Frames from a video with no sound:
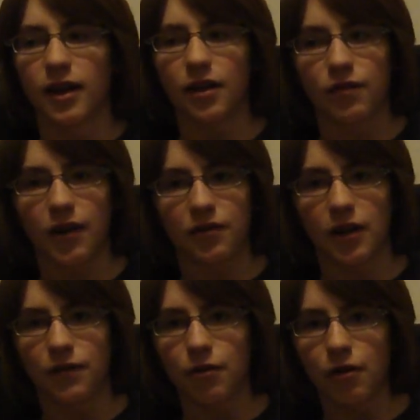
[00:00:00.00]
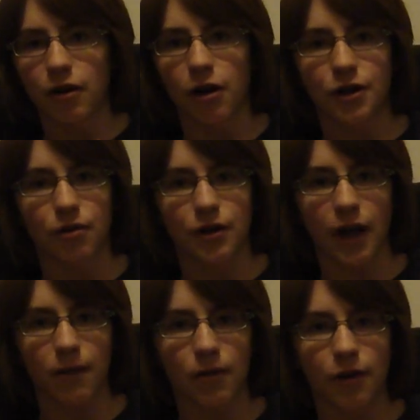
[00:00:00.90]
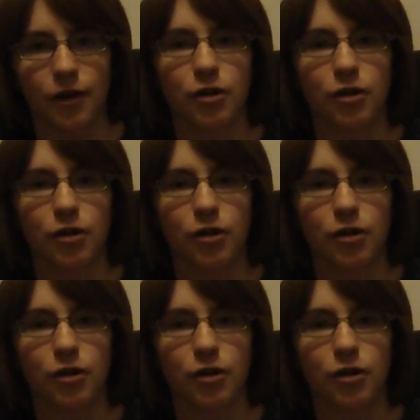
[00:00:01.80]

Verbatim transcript: let's face it, if you're a hardcore gamer,